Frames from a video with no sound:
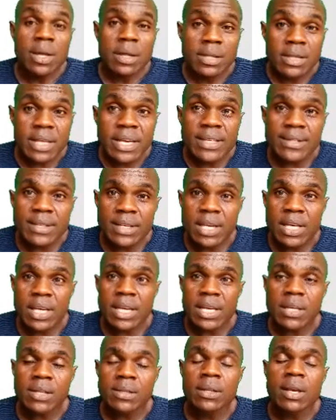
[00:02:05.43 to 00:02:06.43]
These
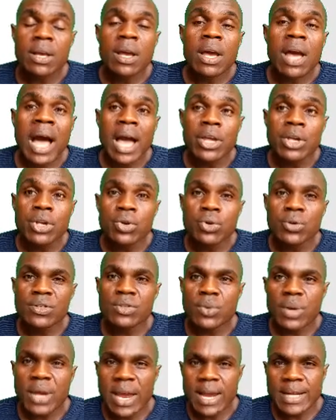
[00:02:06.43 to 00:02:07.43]
keys are
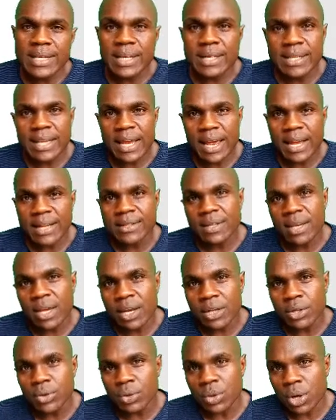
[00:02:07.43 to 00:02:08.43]
used to enter text
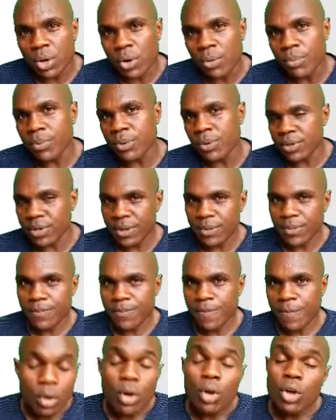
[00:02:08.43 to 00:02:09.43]
into the computer.
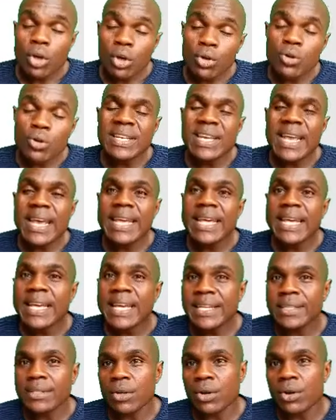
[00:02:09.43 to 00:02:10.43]
Using the
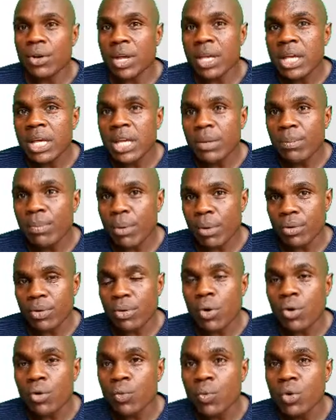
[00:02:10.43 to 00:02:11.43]
keys on the keyboard
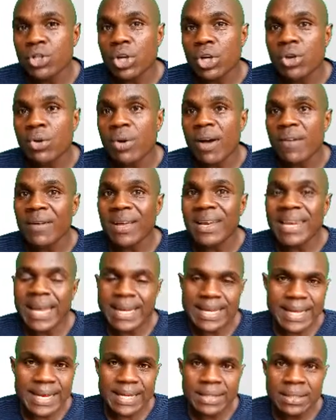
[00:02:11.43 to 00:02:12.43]
on which you have
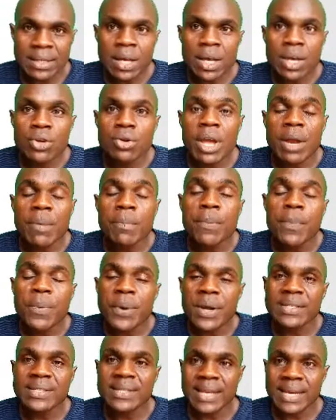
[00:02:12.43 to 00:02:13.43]
letters, you can
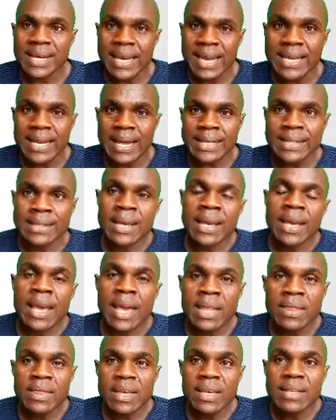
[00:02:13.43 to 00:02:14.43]
press the letters
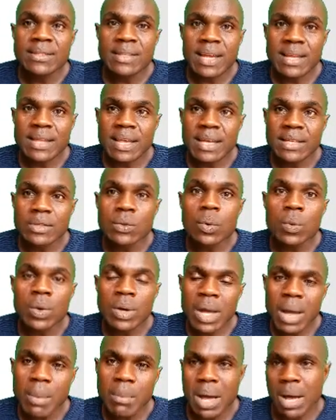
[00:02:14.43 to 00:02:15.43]
and these letters will
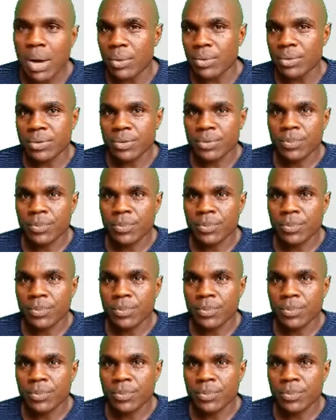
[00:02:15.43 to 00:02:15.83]
come out.